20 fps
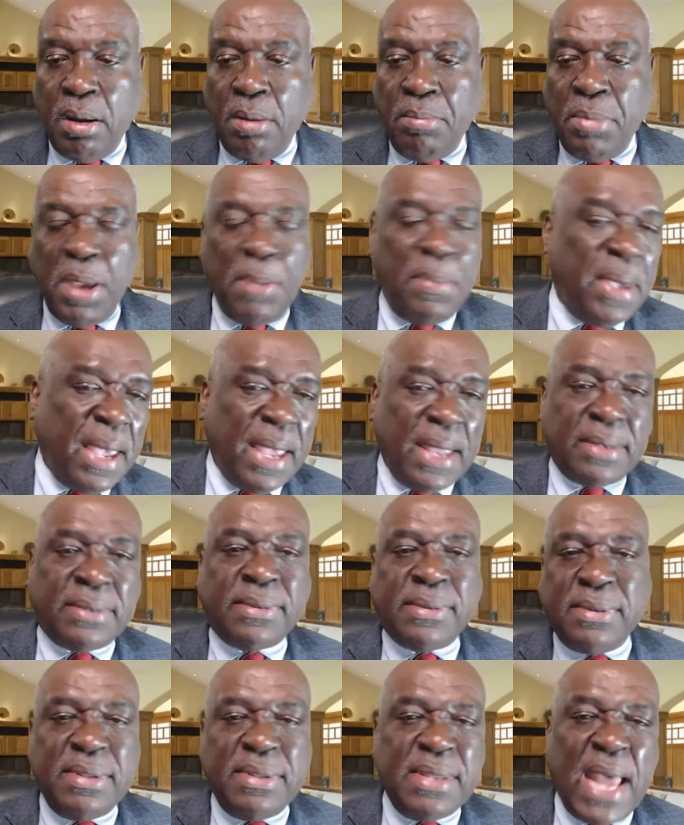maybe
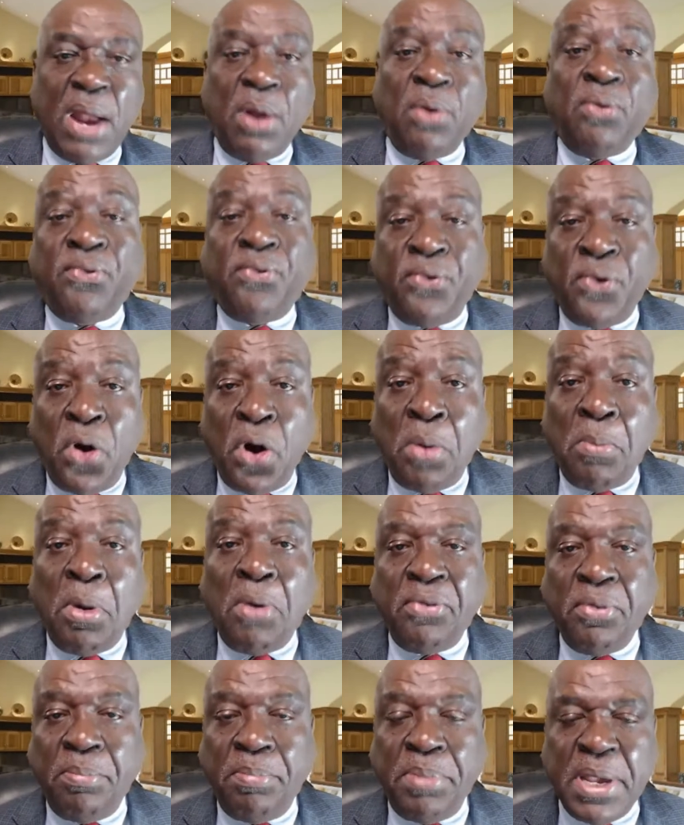it's not a form
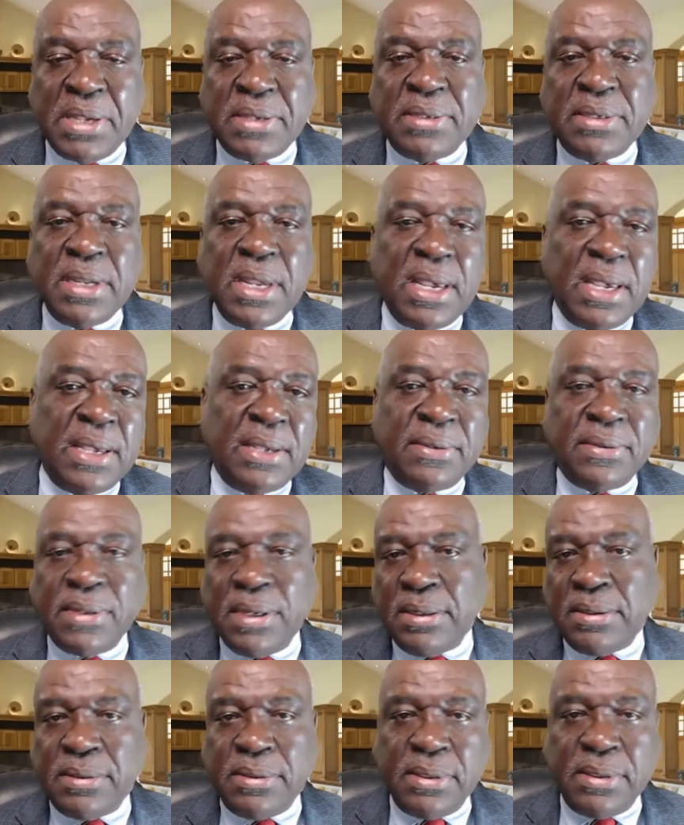of a business.
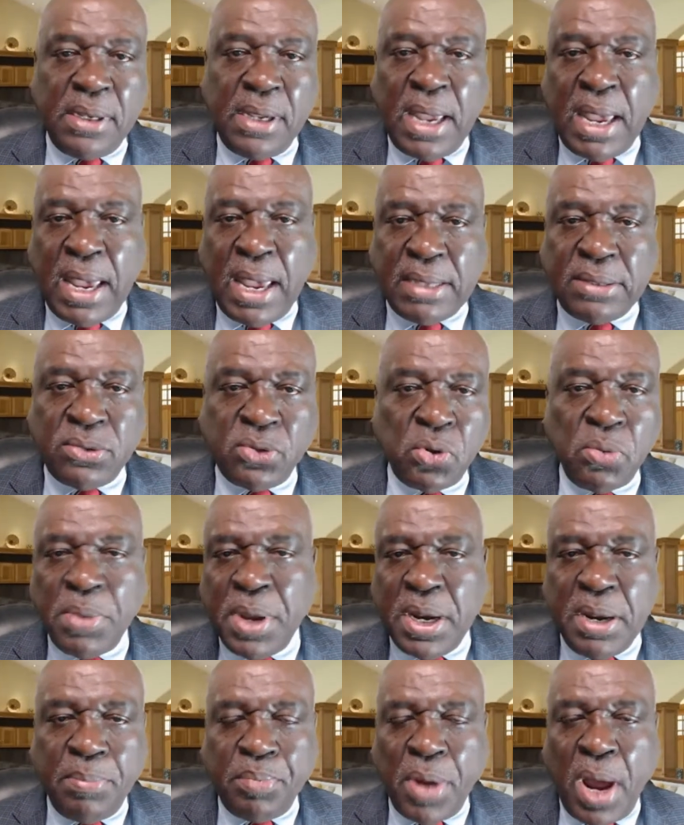It has too
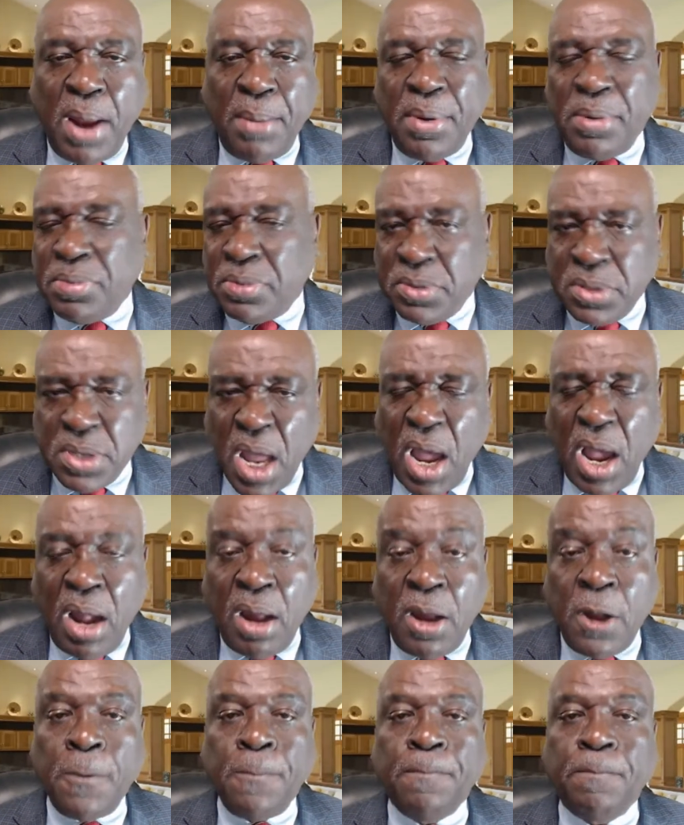many problems. No,
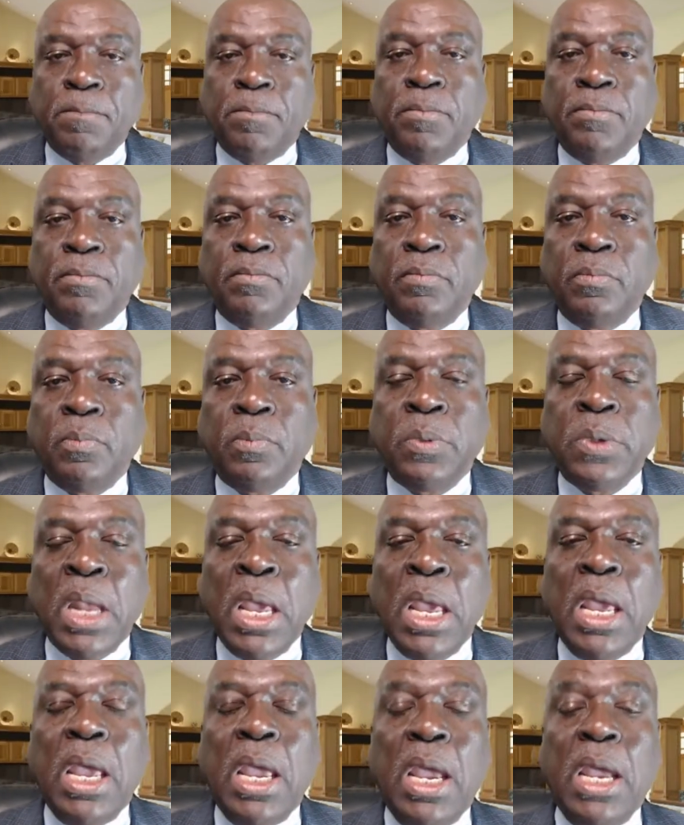
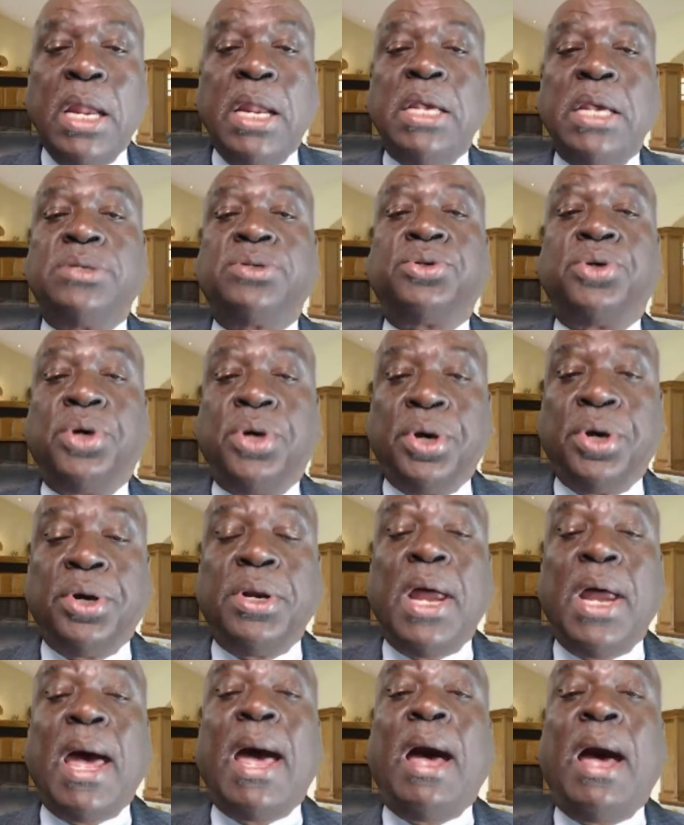it is
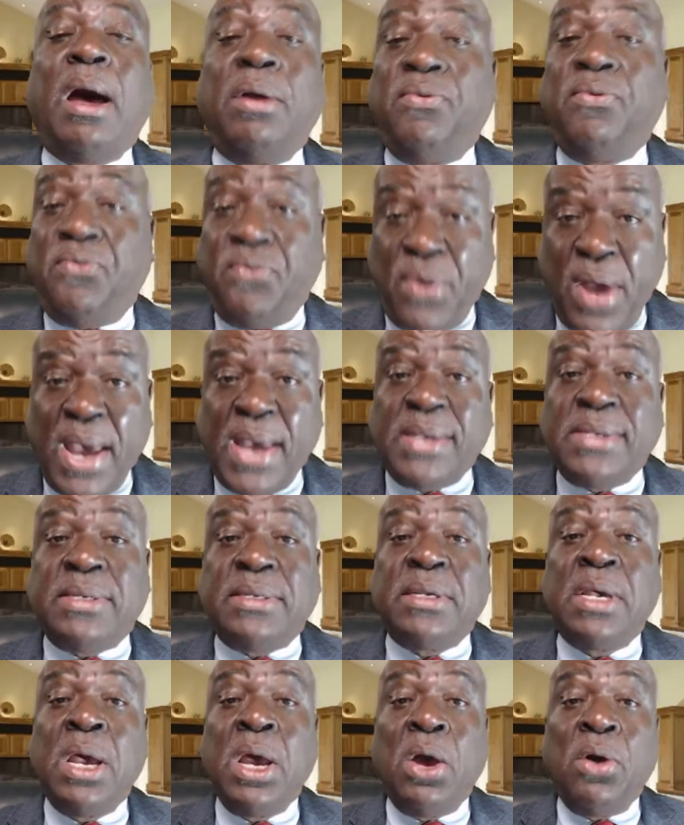good. I
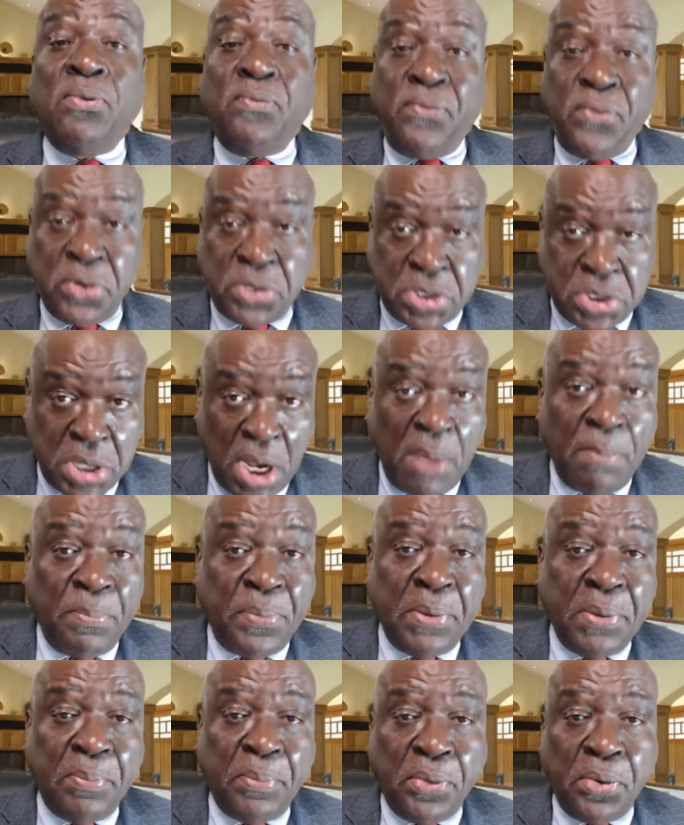advise for some
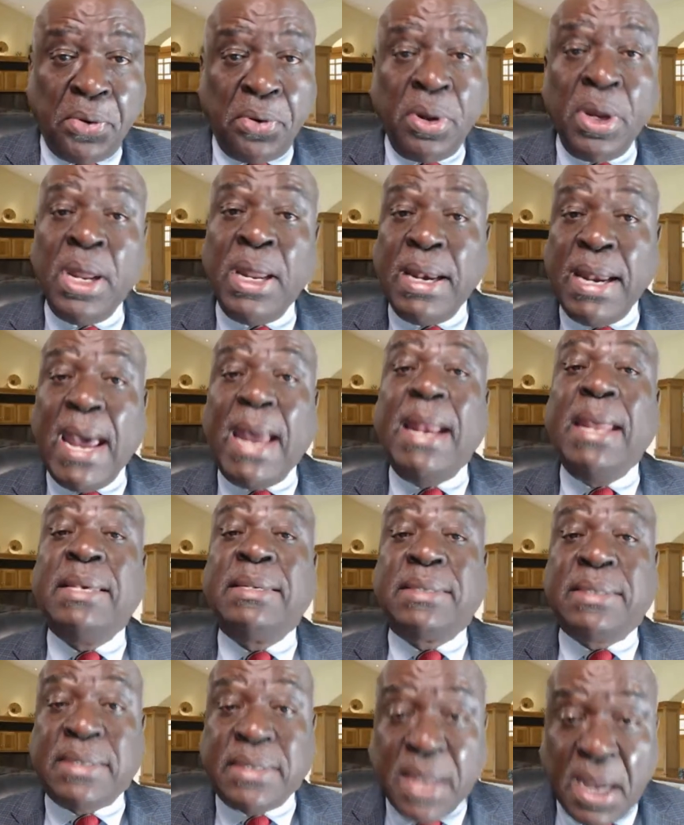people that
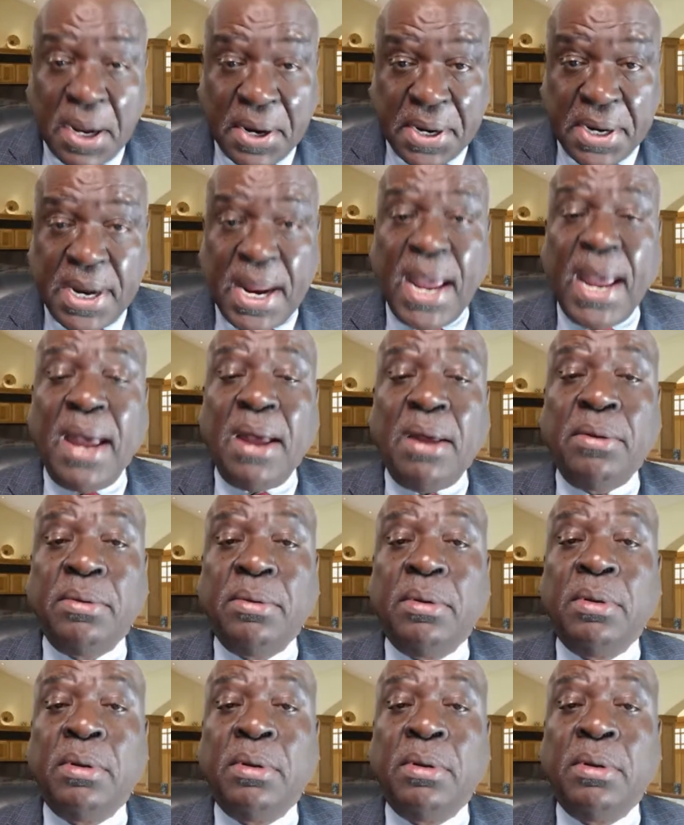is starting out